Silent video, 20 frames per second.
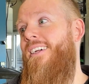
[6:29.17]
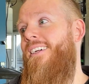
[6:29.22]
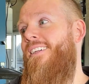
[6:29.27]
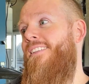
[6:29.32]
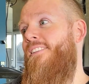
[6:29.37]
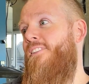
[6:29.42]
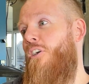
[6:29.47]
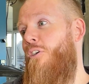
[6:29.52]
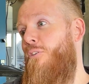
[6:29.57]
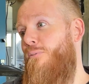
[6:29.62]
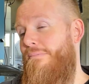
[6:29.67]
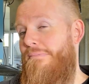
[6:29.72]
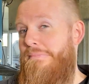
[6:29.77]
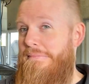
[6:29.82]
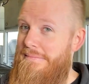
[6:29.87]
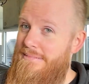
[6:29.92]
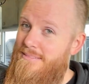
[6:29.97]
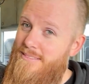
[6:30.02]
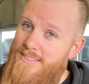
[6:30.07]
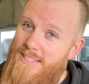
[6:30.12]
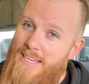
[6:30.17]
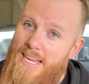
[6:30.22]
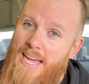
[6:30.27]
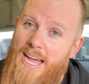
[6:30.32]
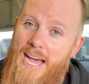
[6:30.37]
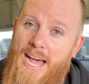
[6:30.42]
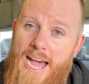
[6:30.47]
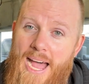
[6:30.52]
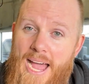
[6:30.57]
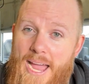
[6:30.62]
So
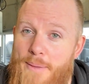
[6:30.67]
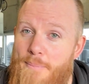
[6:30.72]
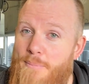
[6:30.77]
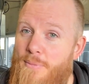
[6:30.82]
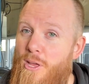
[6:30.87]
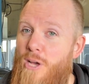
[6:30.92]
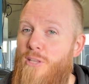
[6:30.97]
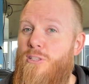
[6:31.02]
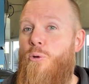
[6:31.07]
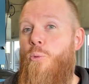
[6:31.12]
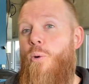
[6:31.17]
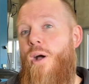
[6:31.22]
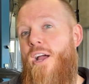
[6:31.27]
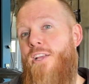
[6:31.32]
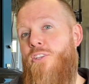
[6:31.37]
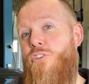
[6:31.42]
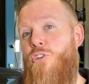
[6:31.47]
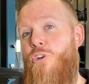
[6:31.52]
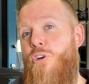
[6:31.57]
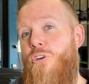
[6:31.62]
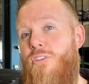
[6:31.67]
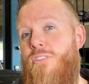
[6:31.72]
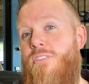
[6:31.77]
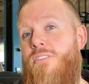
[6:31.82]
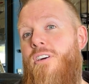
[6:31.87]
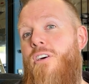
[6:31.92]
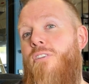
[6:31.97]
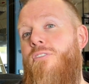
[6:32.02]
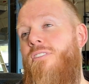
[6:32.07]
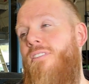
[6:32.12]
I'm not quite sure,
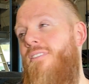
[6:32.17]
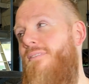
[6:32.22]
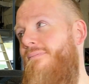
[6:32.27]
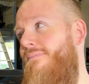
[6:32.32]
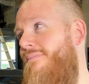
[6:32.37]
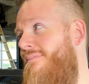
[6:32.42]
or